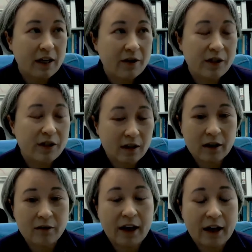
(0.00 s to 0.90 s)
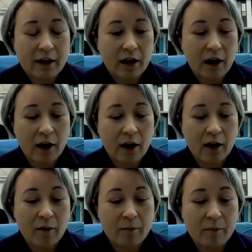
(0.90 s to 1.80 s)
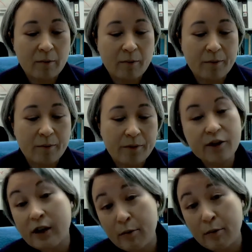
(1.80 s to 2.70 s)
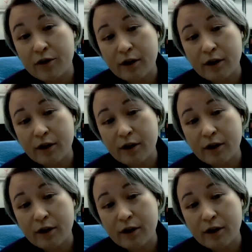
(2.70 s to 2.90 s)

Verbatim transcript: did a little of that, and then I took chemistry.